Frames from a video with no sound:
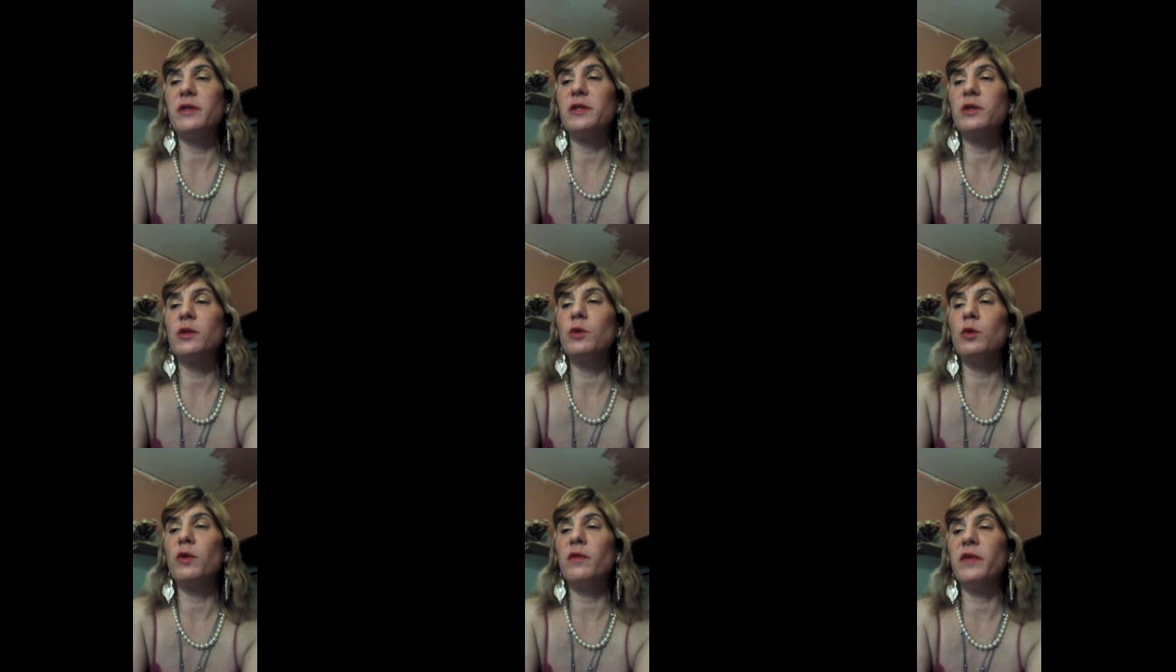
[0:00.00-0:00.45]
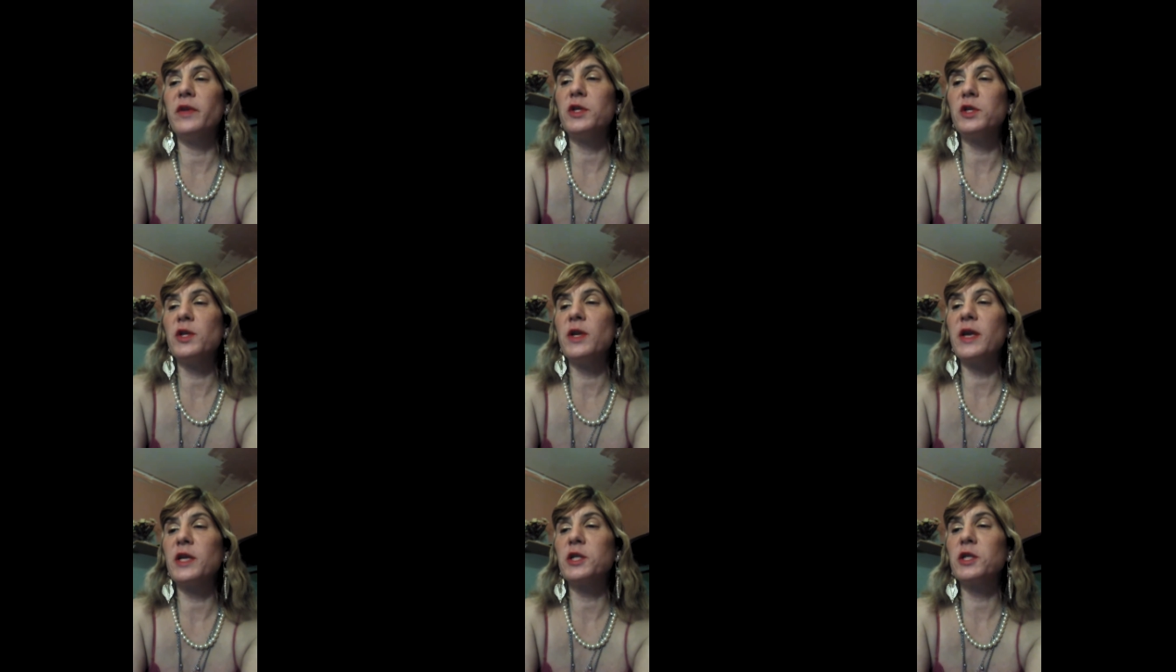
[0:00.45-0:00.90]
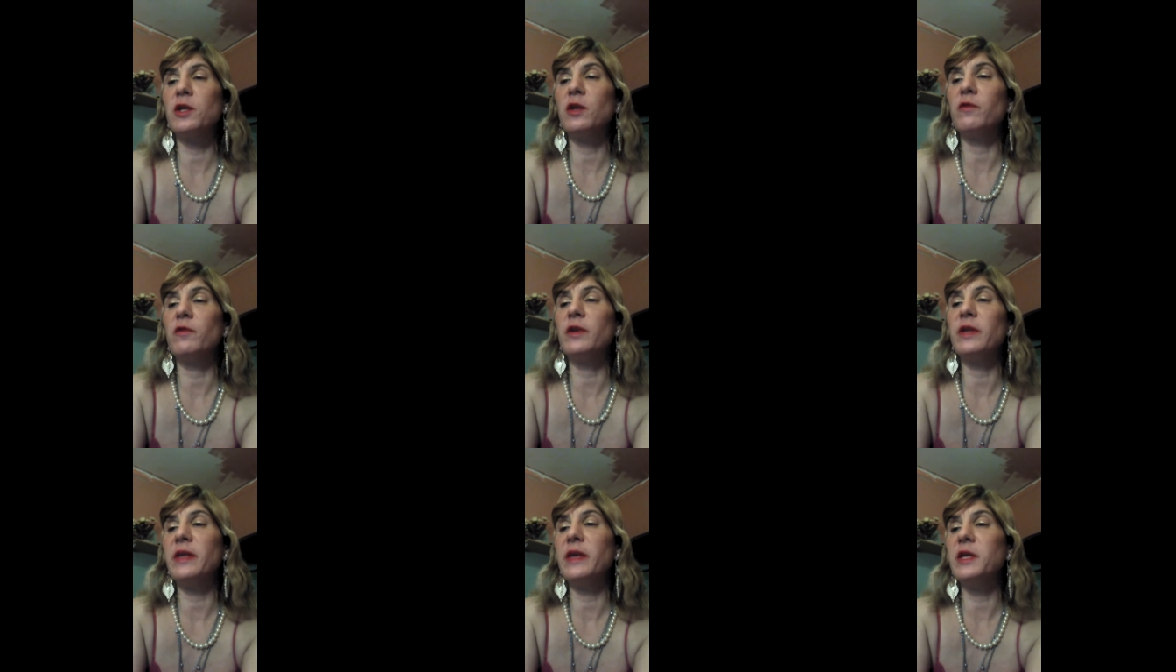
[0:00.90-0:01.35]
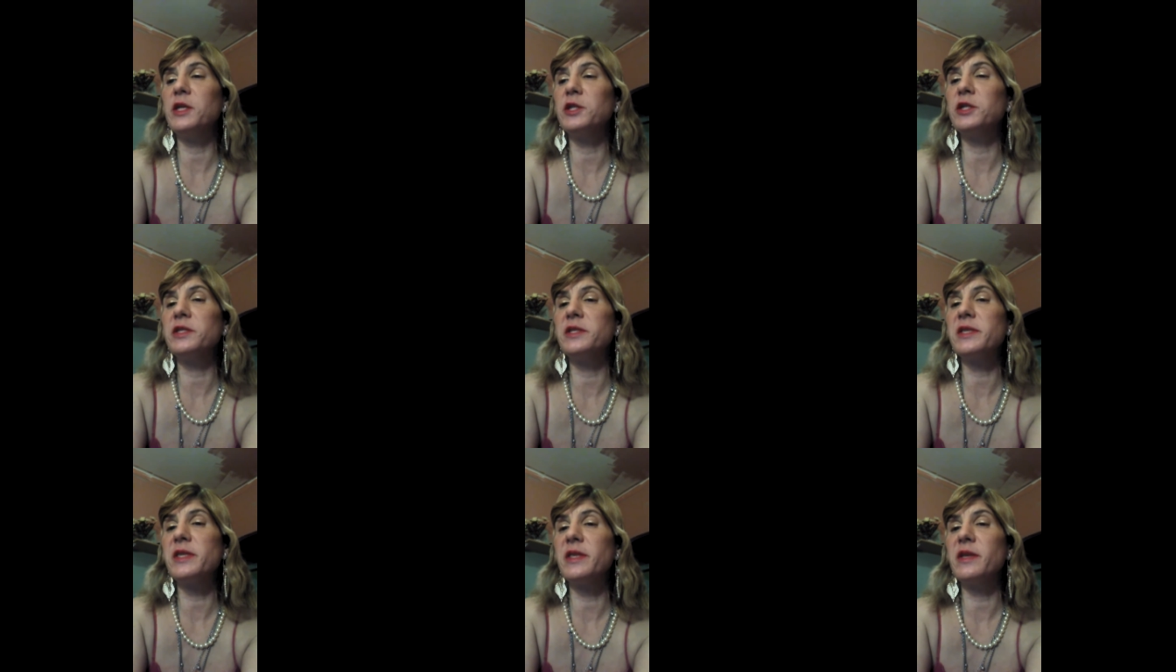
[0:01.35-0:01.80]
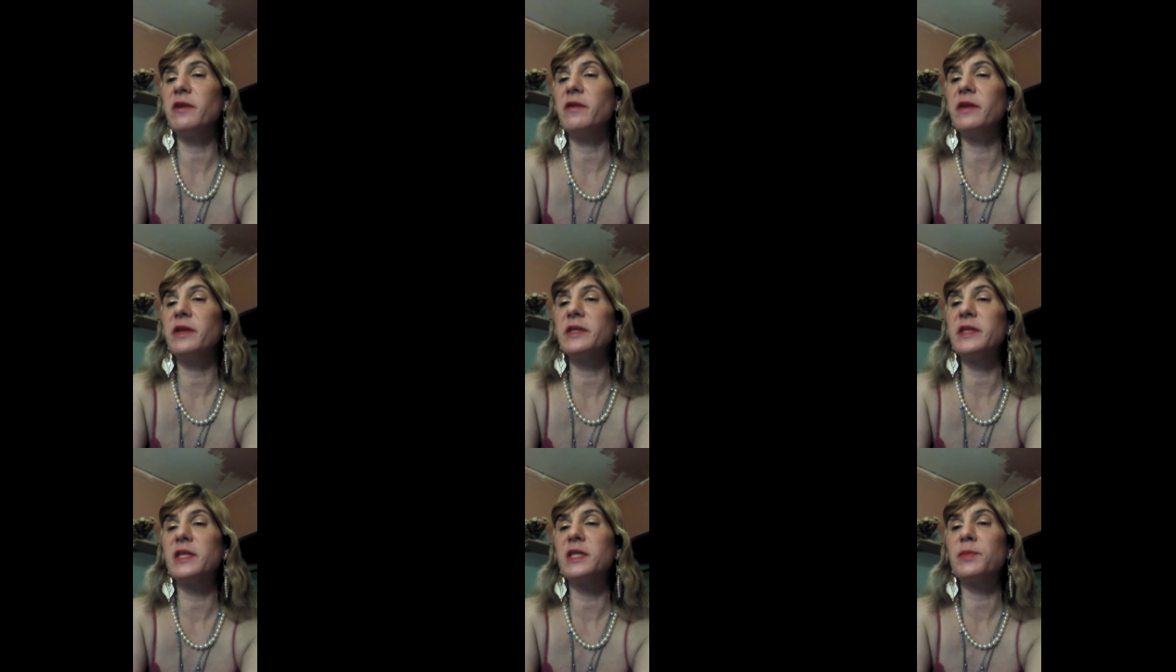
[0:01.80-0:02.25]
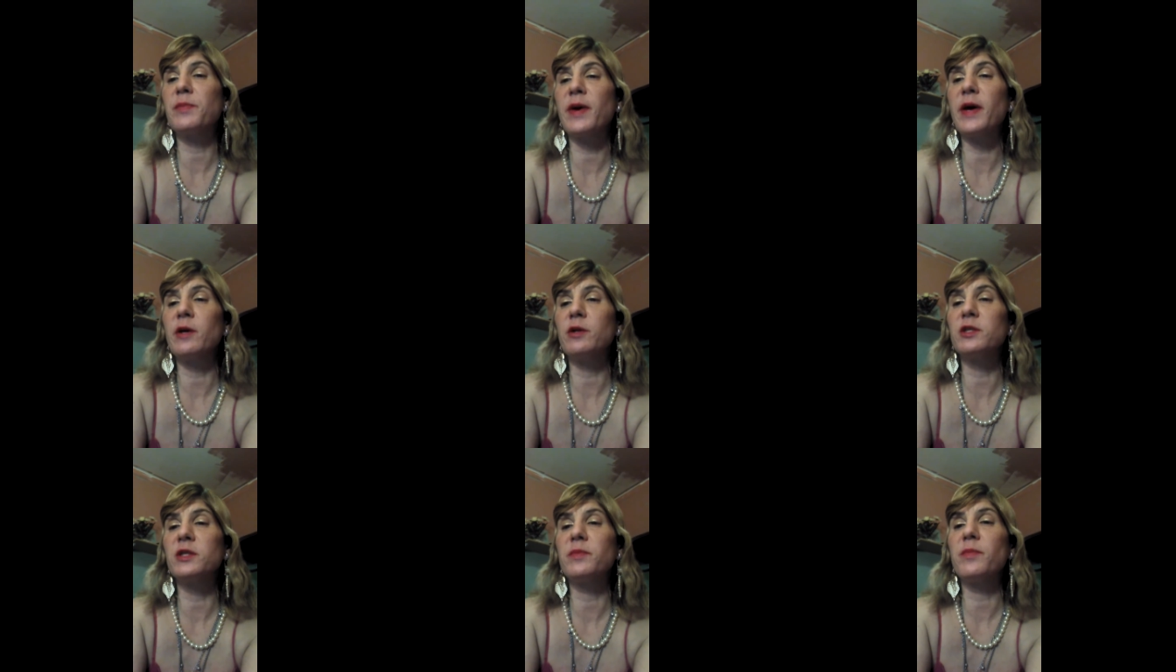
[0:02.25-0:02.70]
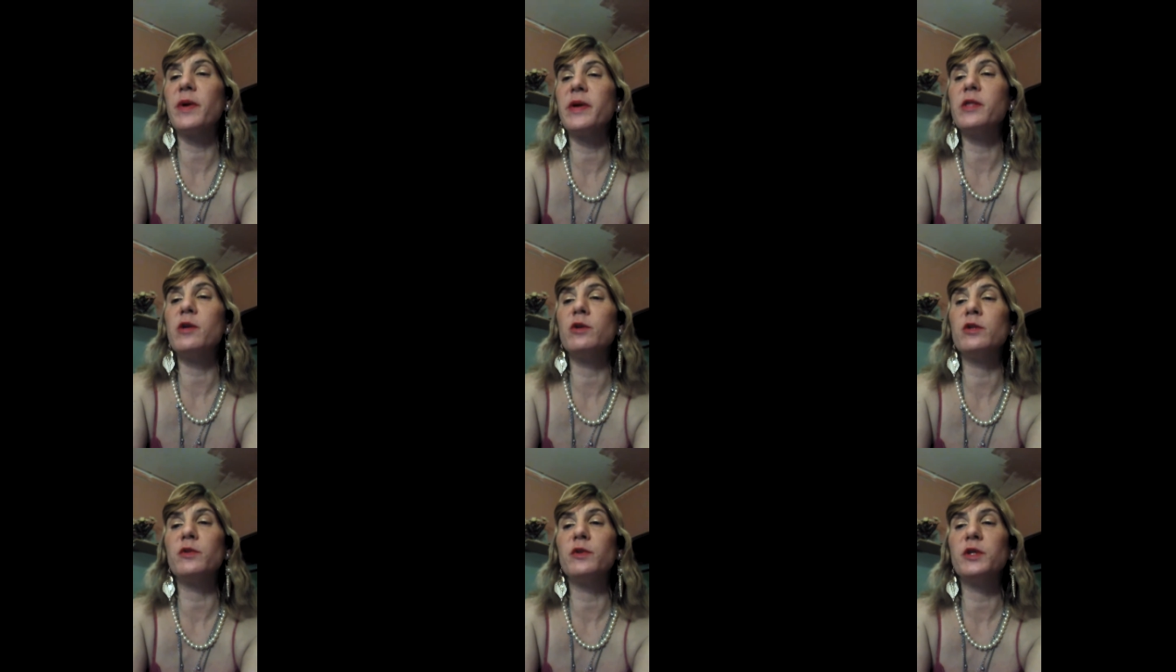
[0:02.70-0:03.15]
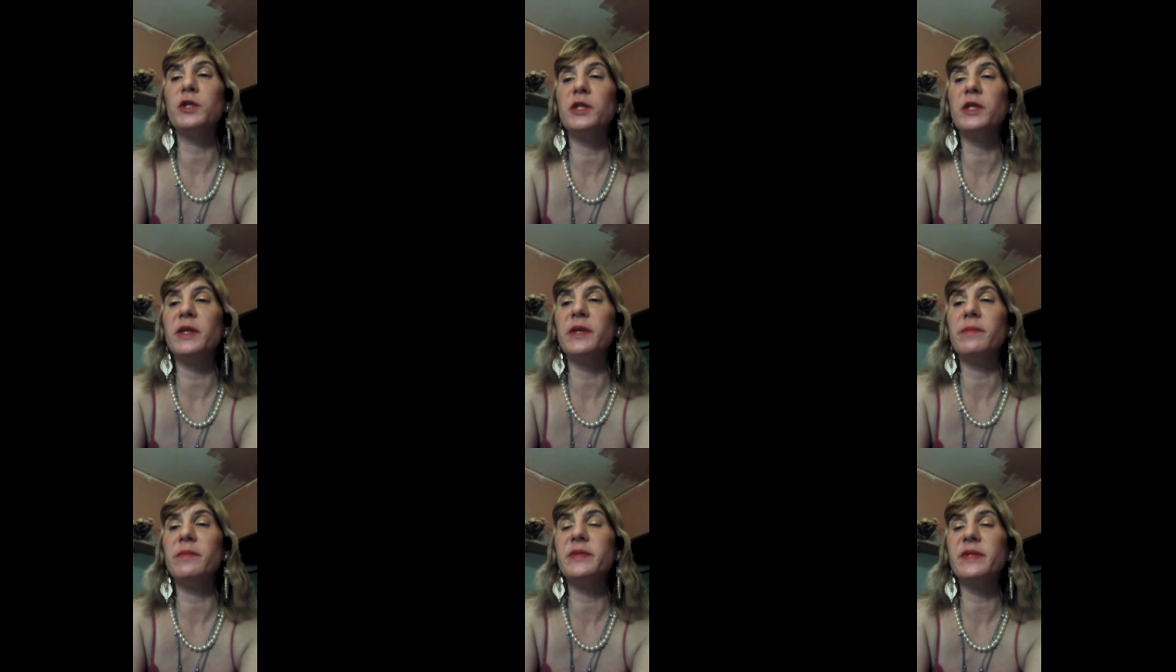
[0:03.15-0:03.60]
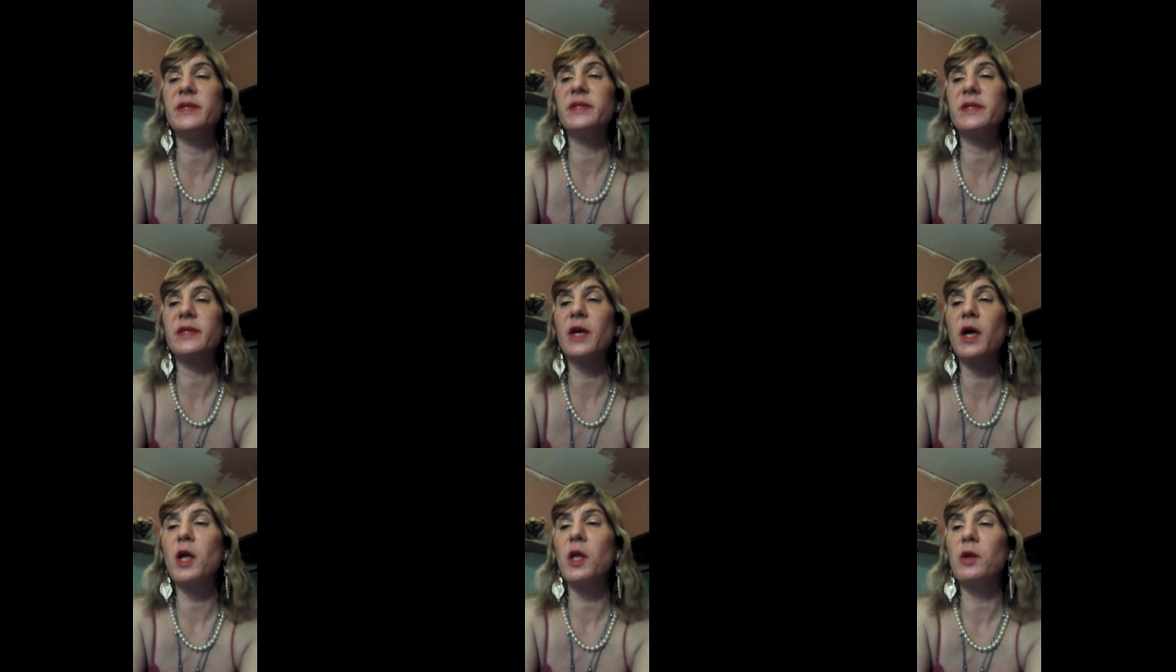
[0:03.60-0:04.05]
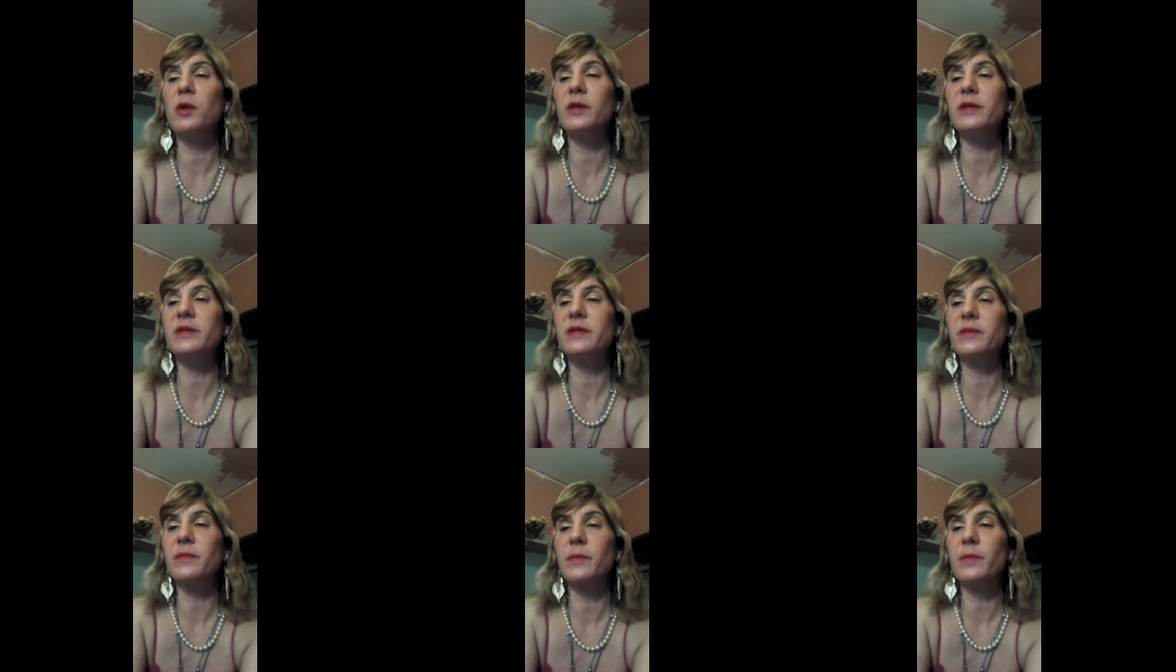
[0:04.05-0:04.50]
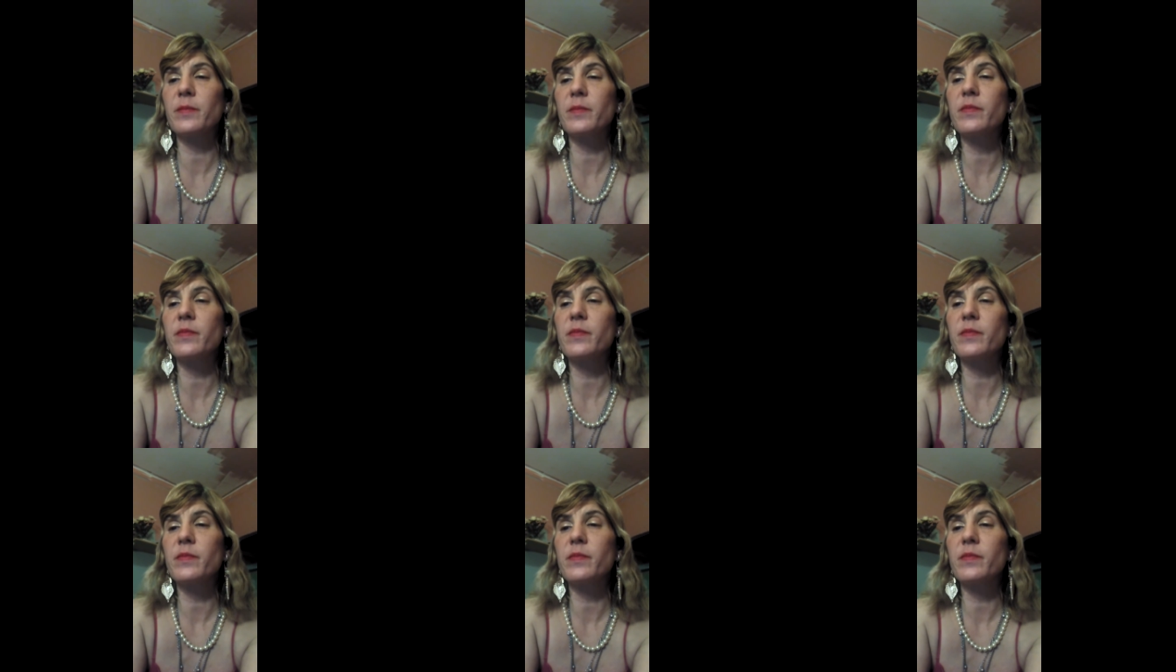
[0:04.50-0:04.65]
school of international relations theory is espoused by those regimes and scholars.